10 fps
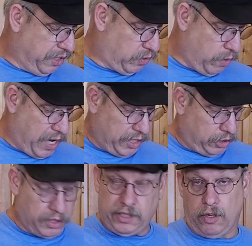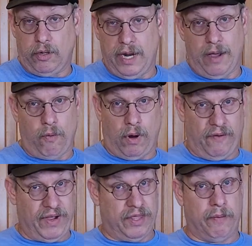this one actually turned out where
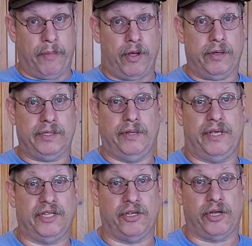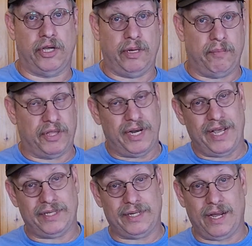I've got the balls and things look good, but the
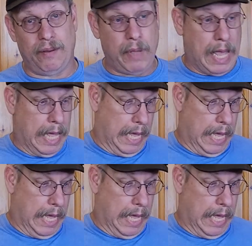next time,